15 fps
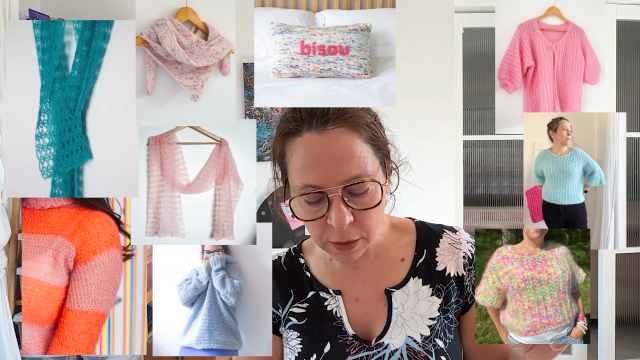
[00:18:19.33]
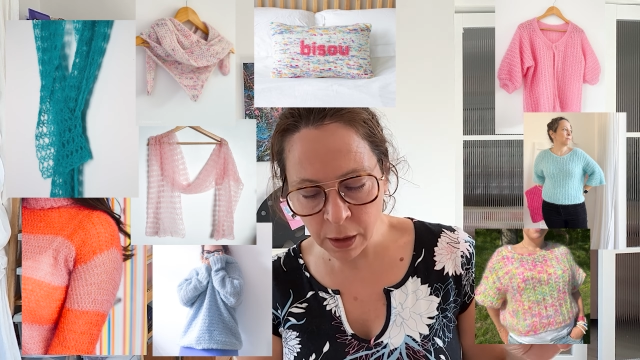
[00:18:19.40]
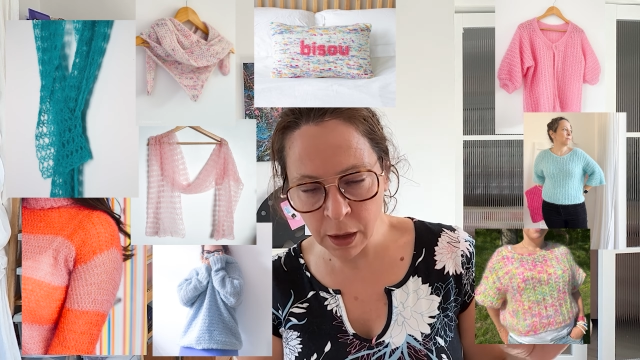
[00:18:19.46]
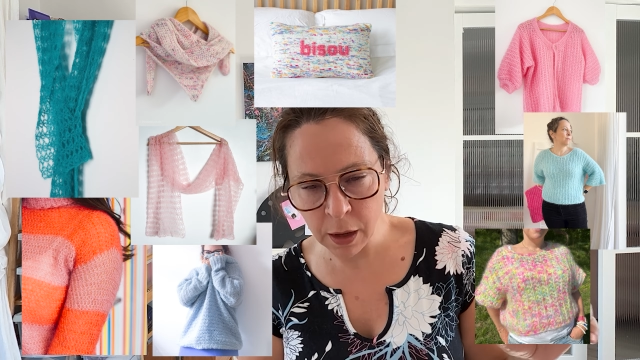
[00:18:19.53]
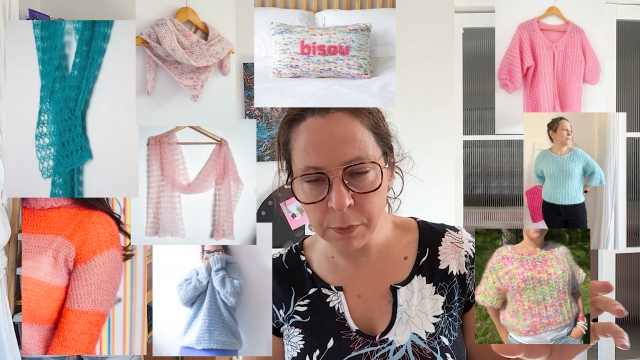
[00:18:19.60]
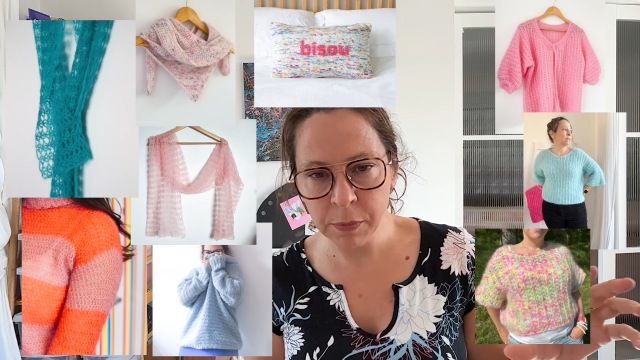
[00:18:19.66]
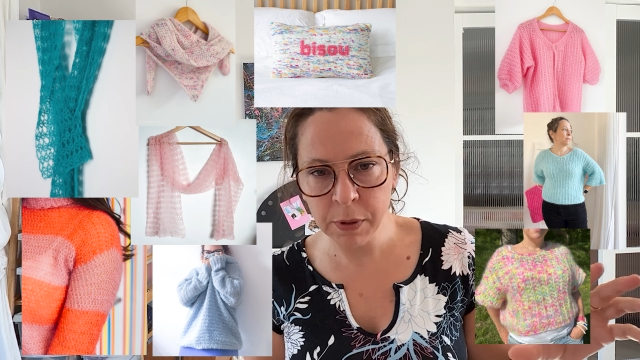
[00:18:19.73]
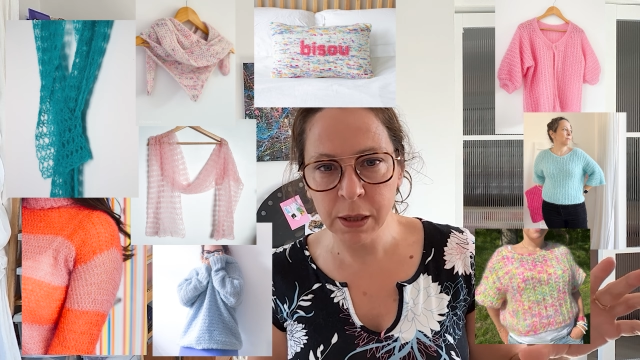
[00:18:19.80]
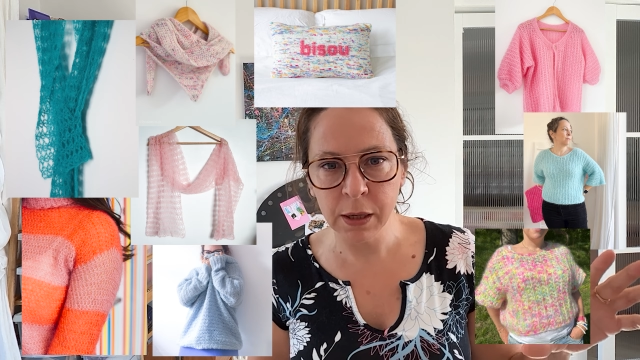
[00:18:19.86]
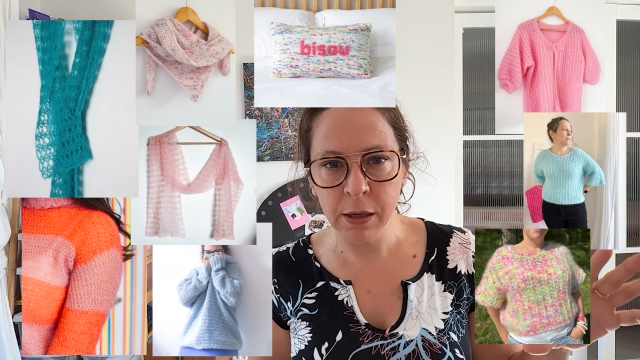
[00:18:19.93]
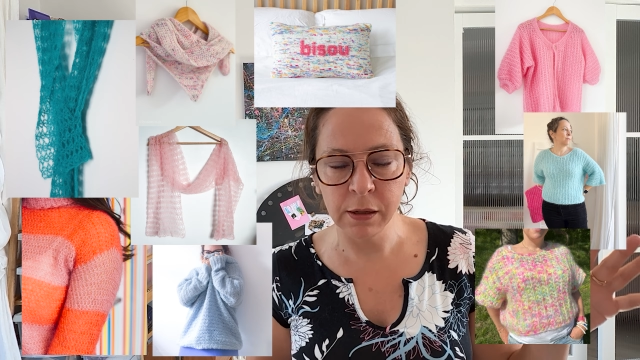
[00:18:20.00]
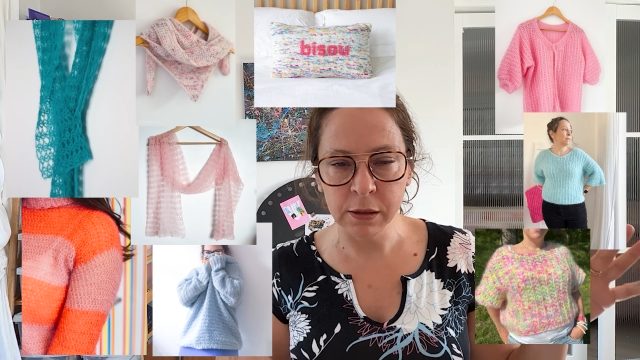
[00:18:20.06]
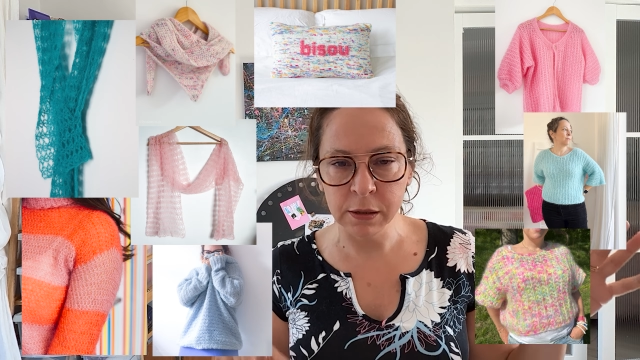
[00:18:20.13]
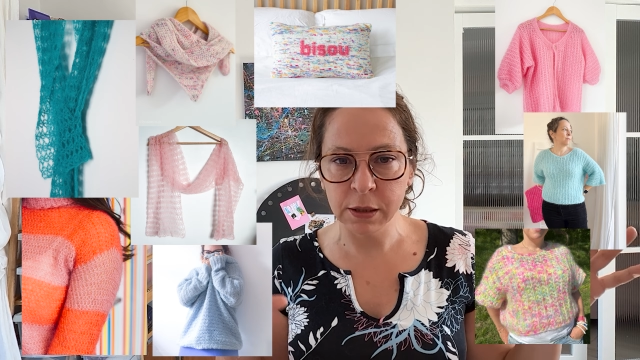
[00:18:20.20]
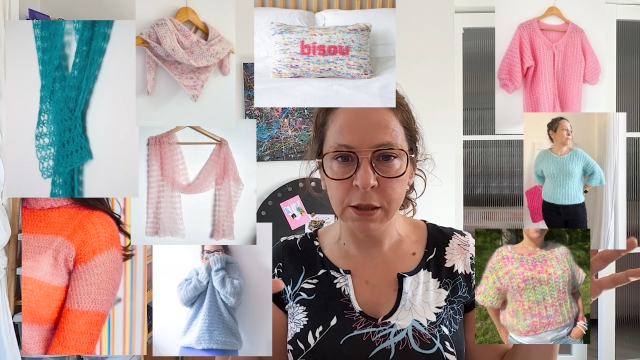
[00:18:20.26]

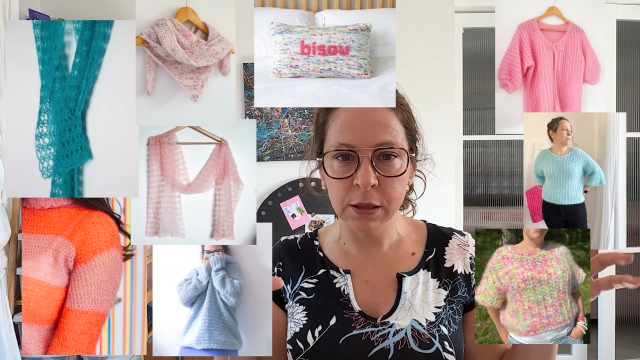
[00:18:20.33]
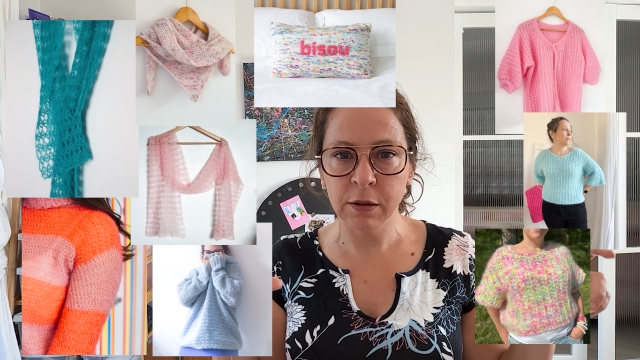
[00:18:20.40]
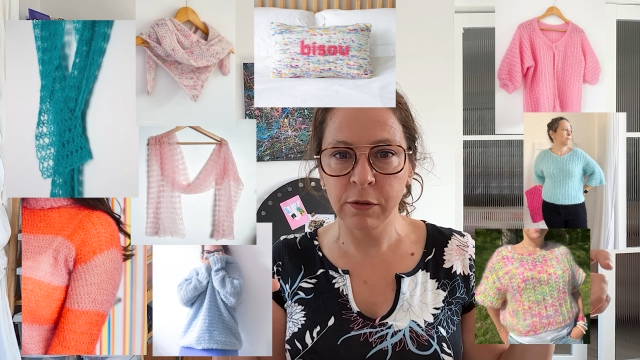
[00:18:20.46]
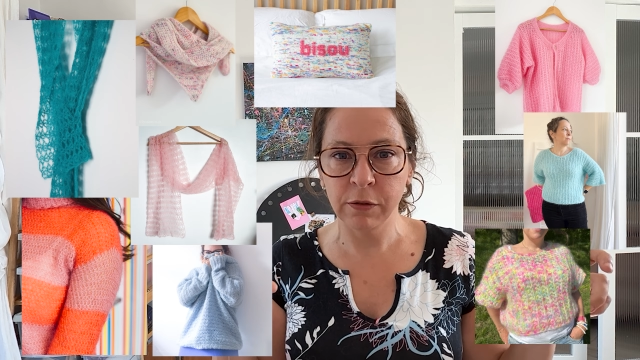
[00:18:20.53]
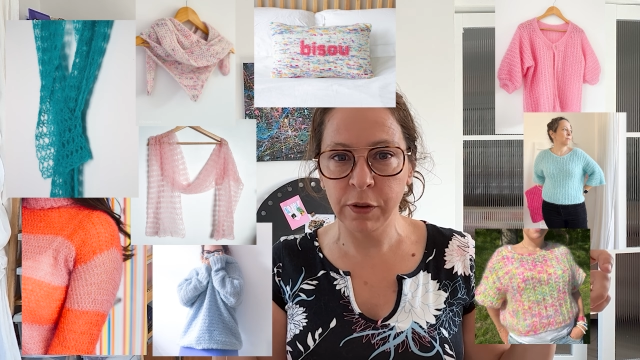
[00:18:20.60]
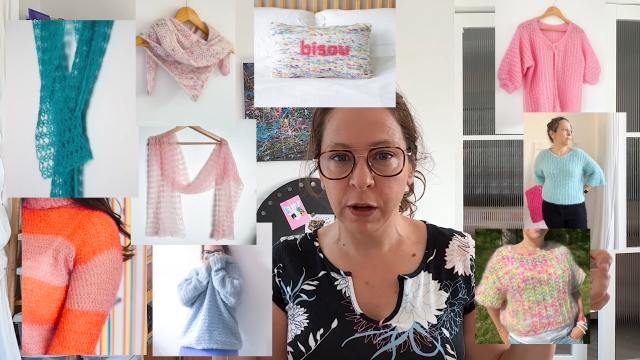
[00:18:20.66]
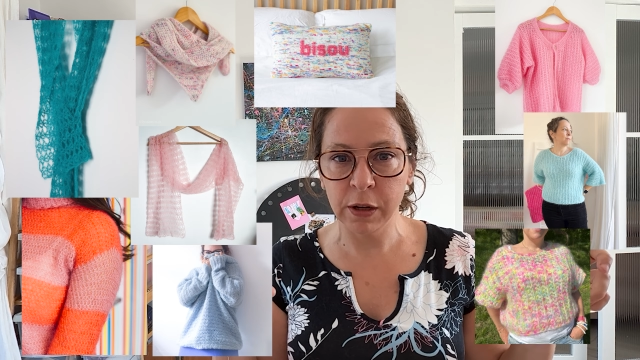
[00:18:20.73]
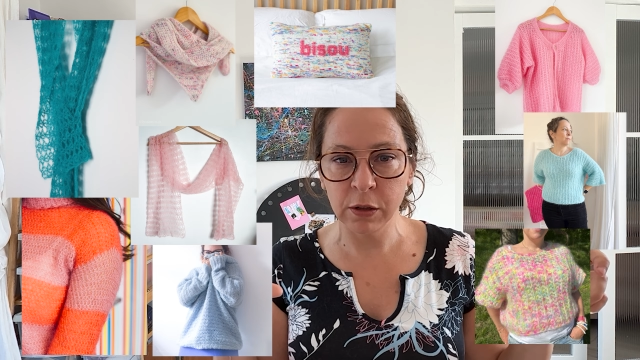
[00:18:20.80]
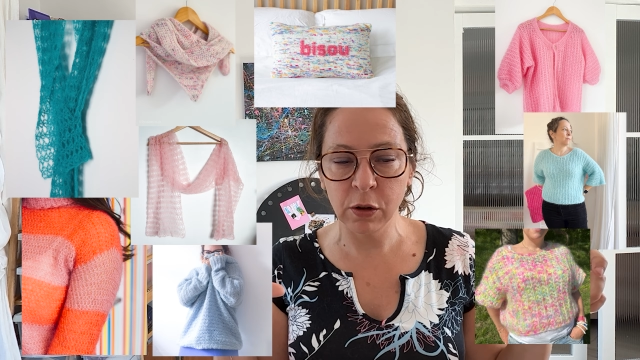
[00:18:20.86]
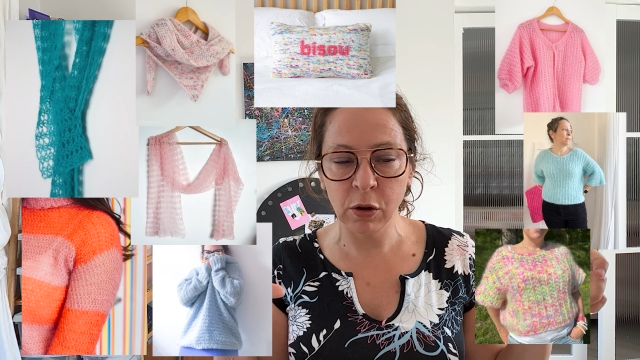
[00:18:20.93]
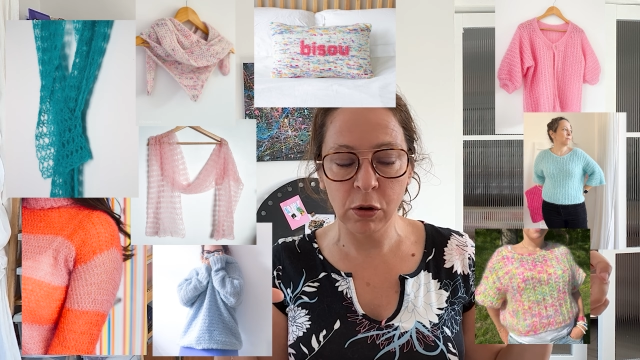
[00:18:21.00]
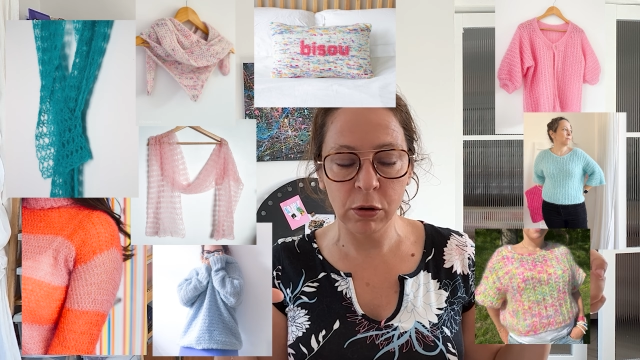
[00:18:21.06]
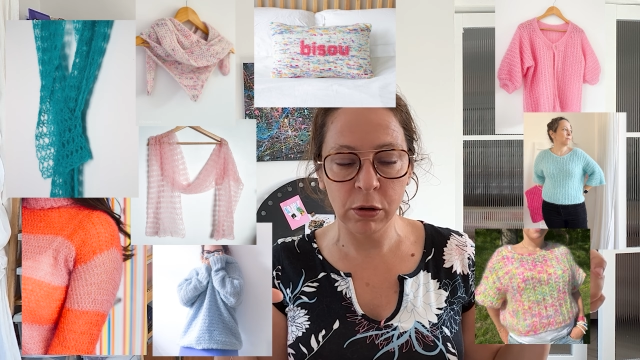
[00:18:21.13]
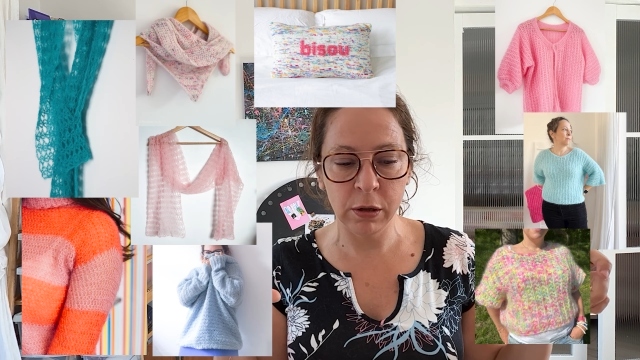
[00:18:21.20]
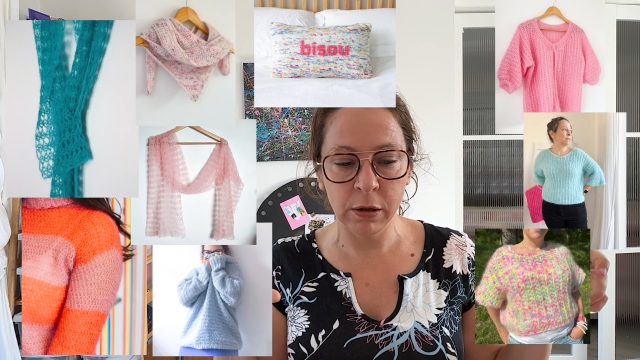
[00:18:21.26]
It's just a fun
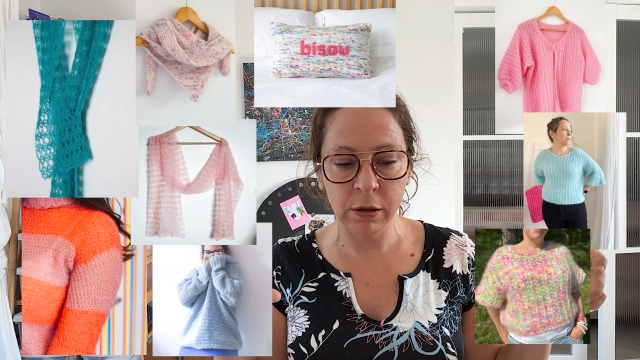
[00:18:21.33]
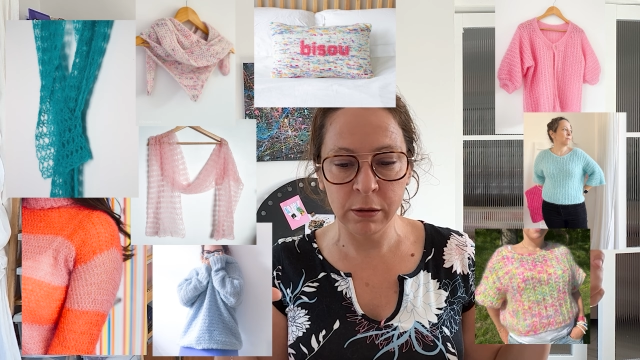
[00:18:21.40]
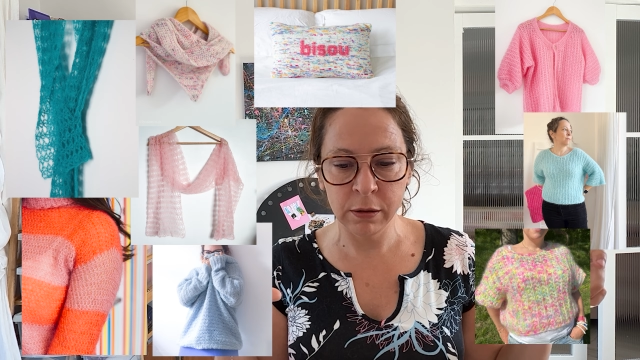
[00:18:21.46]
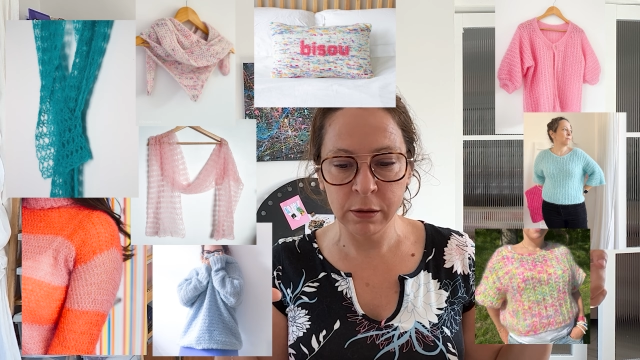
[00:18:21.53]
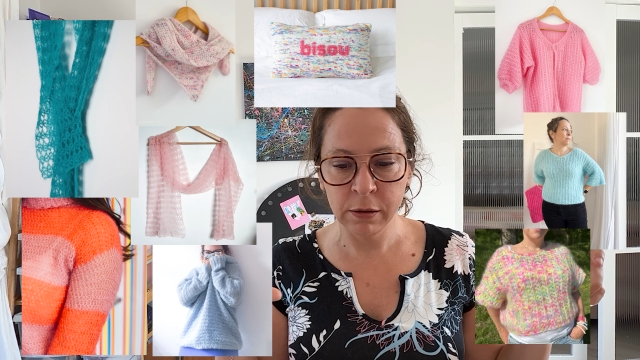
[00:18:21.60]
cotton